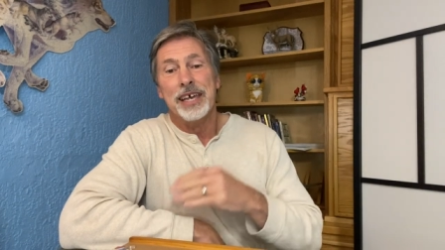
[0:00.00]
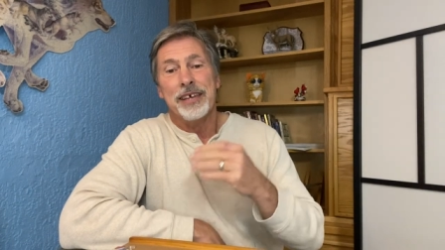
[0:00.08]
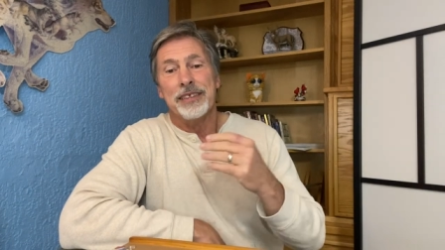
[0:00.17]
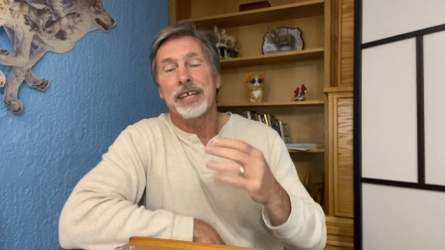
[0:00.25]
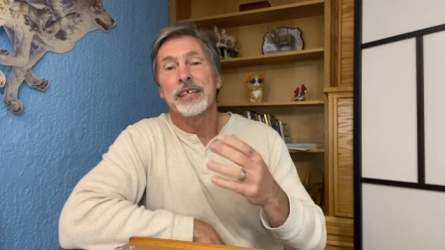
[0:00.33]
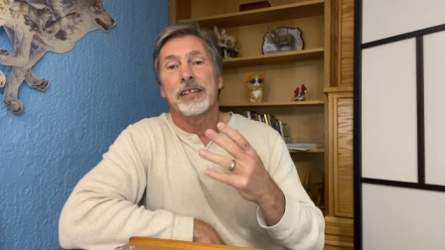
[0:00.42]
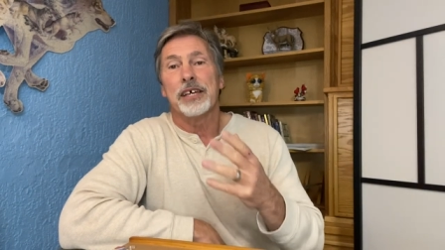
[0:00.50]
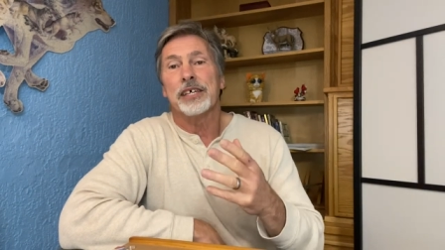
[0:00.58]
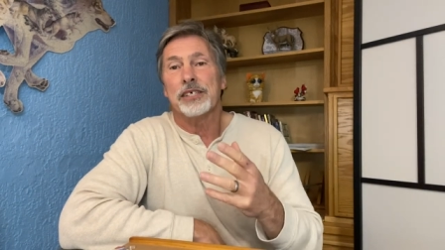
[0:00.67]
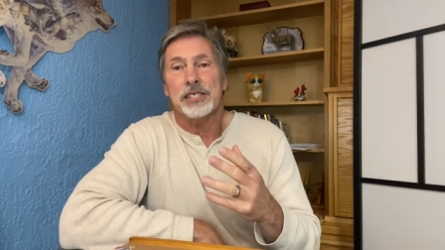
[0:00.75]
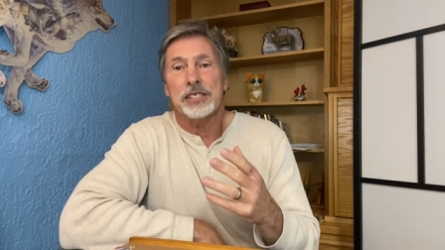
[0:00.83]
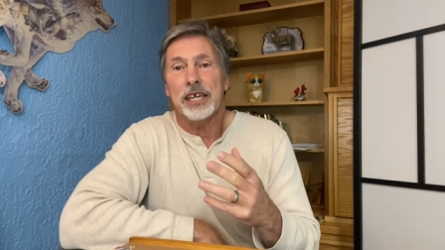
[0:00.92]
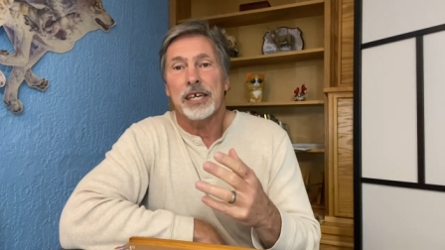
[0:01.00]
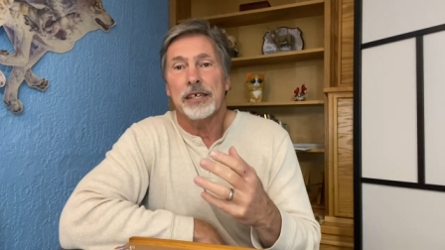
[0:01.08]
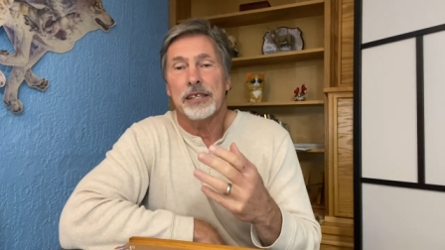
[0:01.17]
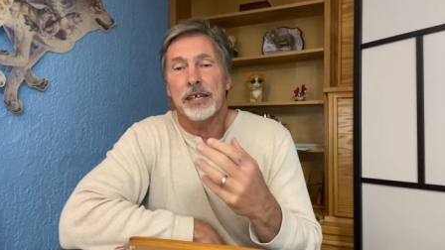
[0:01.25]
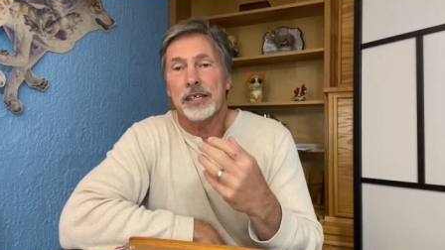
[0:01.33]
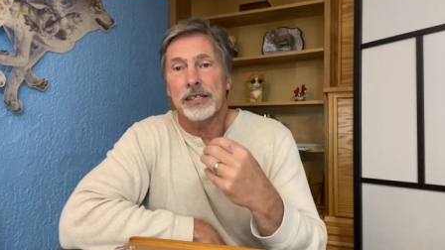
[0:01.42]
They didn't like us saying
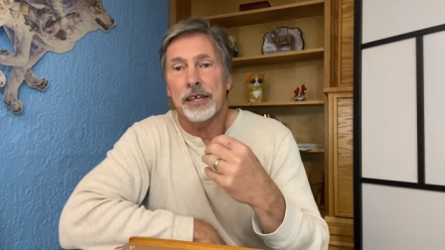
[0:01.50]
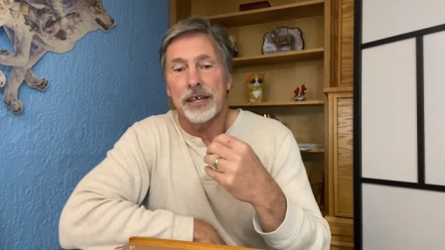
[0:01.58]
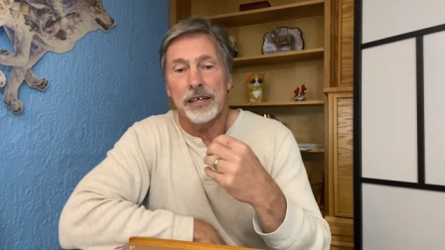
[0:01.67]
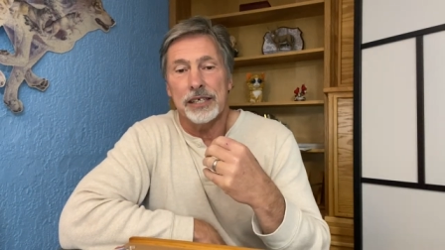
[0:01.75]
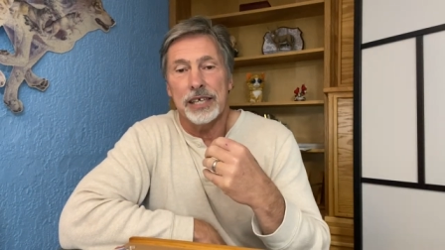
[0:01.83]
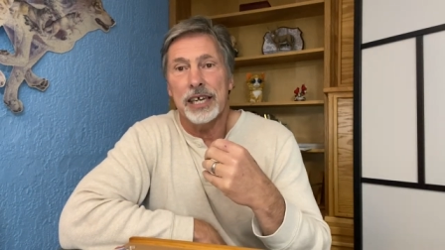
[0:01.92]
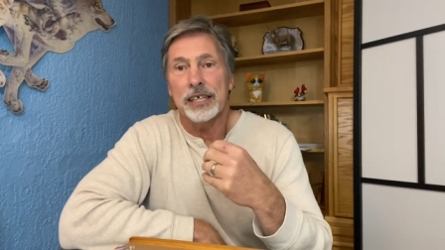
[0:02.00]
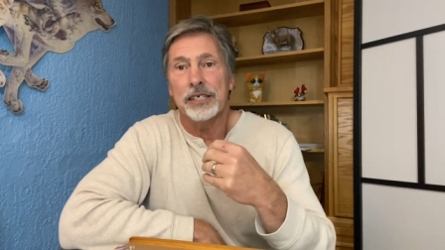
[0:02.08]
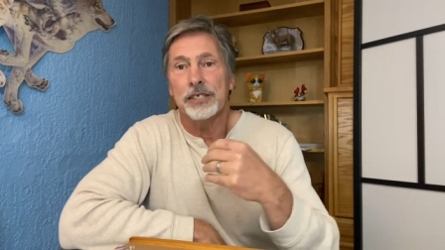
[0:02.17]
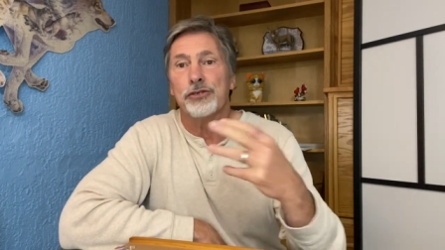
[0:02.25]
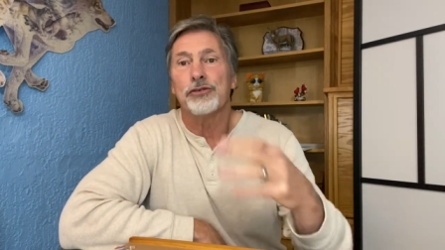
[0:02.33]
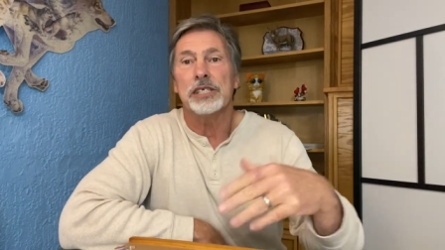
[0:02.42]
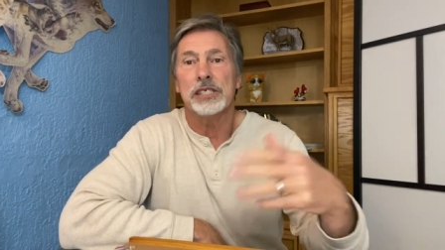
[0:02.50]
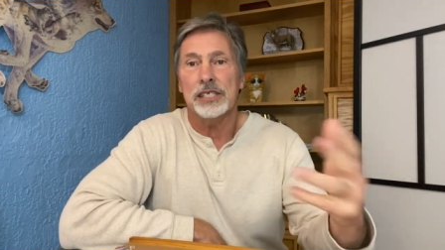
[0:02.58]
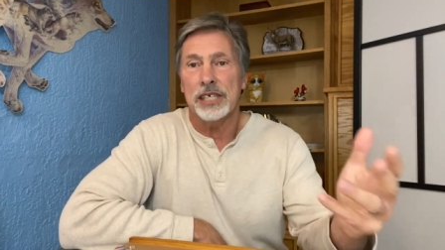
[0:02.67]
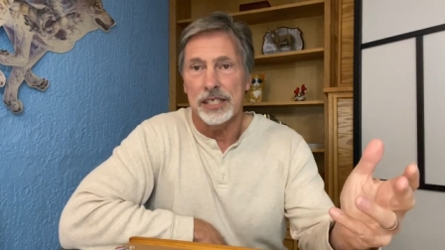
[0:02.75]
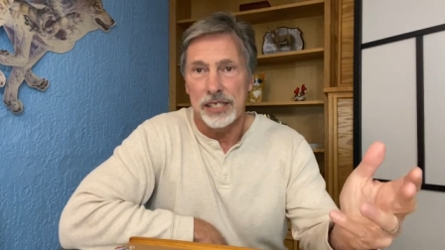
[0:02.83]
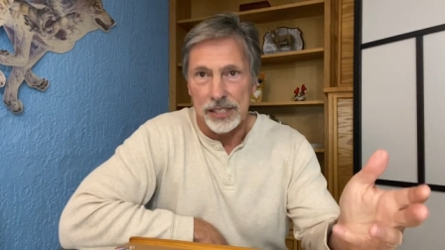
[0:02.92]
that uh, KD treats
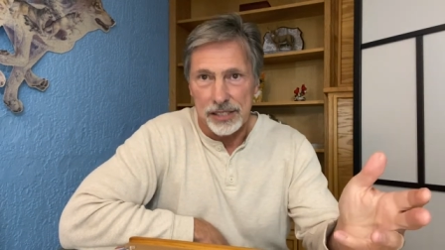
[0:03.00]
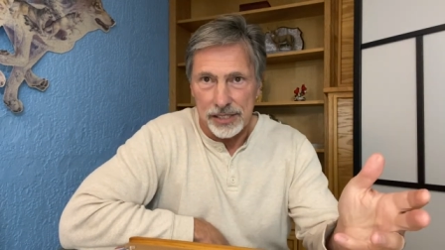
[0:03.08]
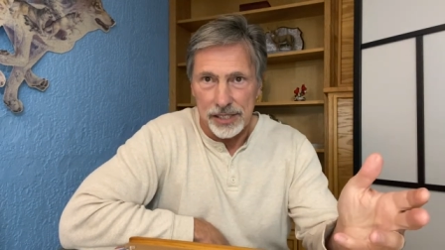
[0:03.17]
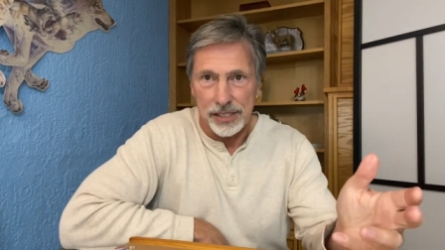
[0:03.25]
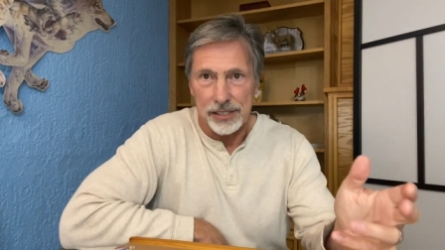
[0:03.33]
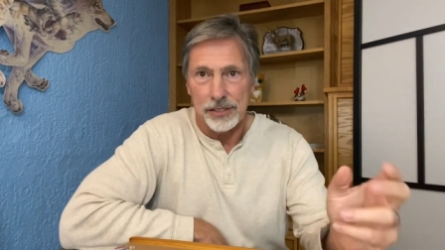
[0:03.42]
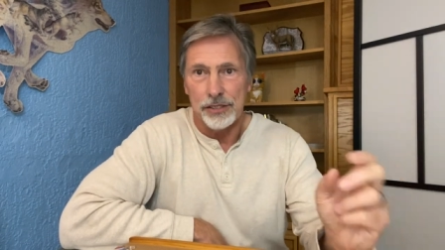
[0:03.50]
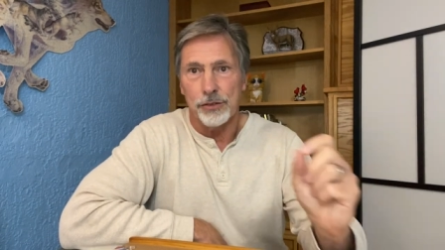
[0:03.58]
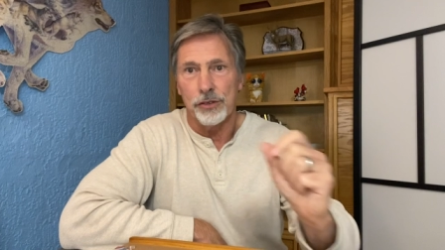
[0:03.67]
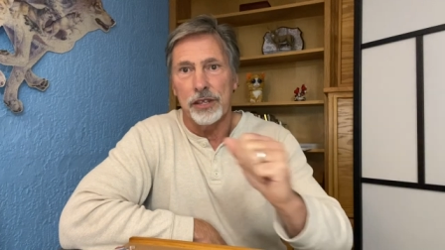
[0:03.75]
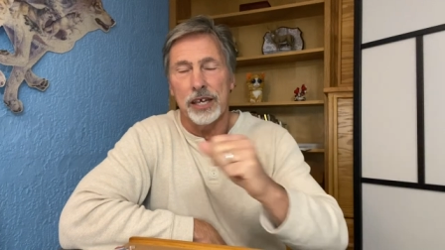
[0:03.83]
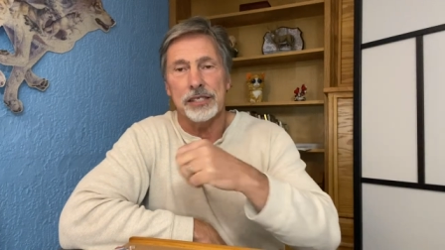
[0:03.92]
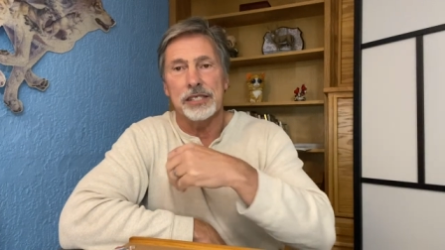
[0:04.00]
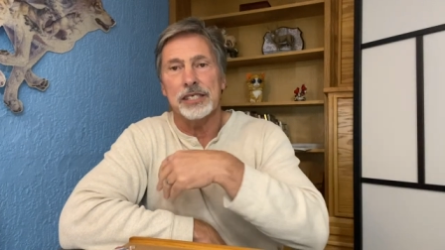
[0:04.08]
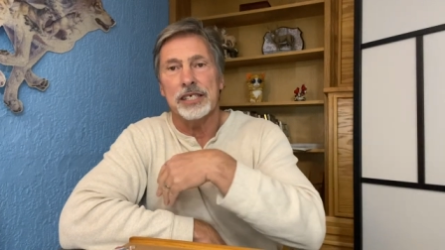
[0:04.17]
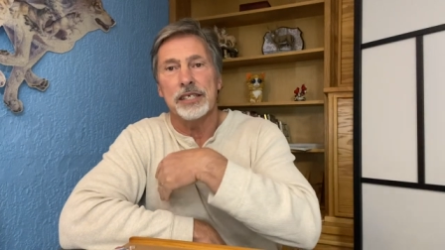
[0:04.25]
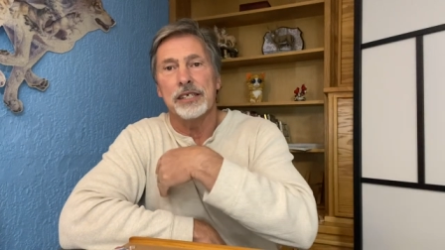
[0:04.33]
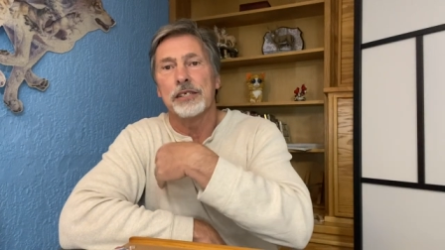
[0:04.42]
kidney disease or that
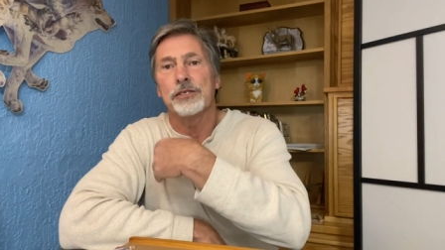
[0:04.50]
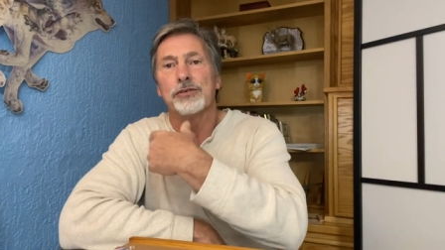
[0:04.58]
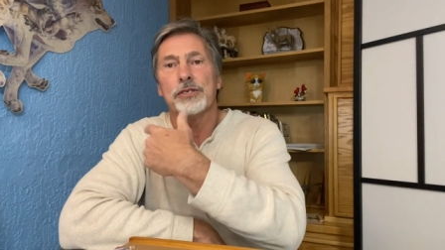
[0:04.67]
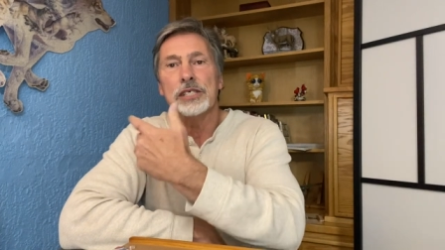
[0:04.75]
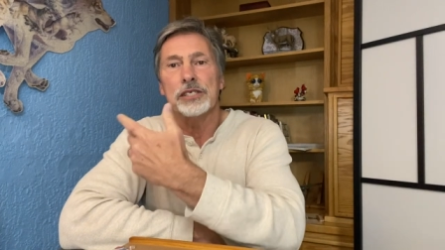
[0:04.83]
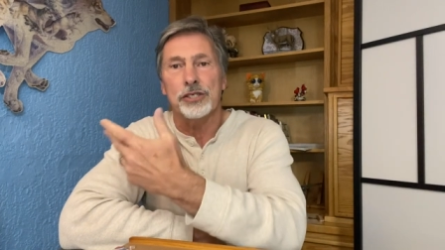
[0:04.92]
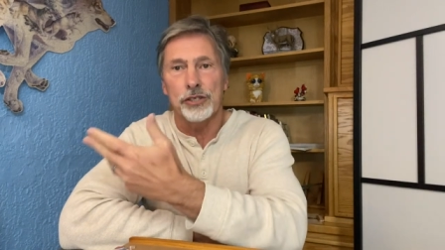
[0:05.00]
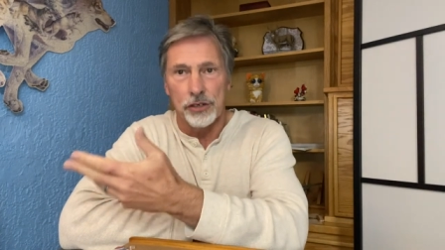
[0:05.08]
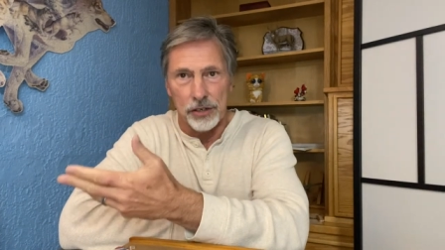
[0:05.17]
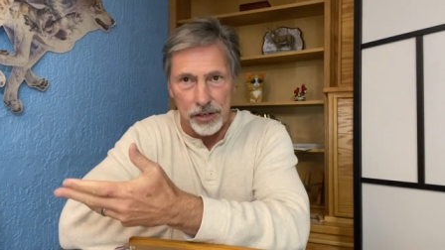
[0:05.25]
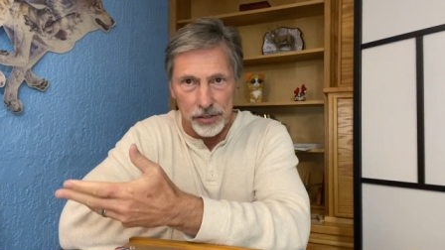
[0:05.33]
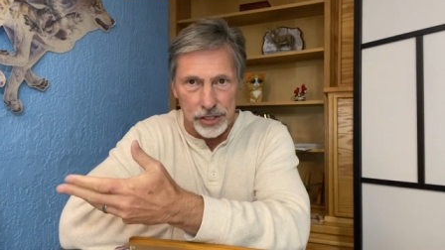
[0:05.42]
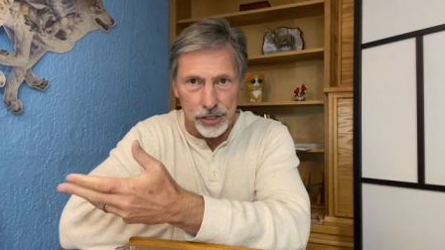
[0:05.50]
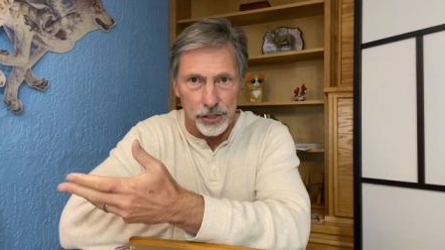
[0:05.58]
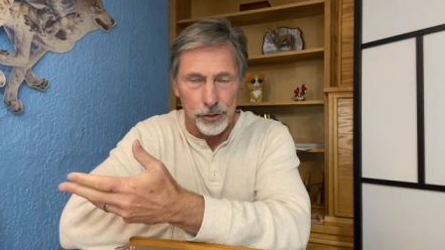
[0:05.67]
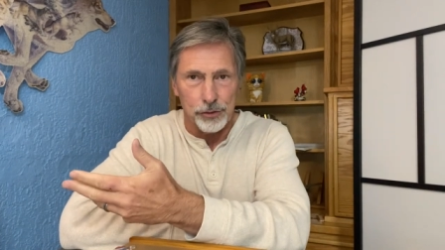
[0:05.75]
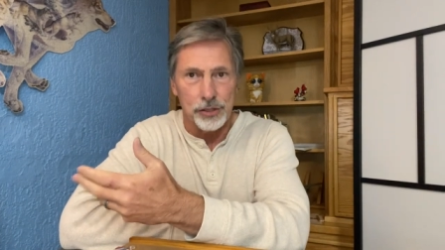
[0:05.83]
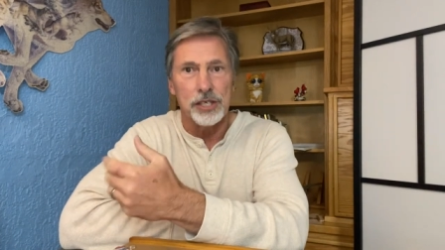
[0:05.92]
CD treats urinary
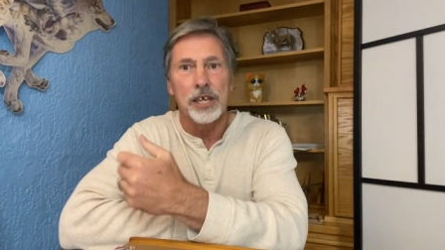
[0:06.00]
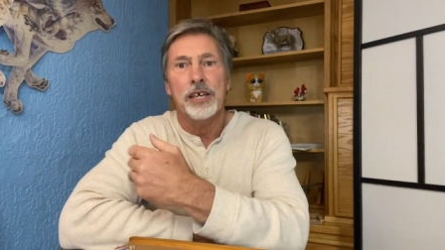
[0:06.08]
stones.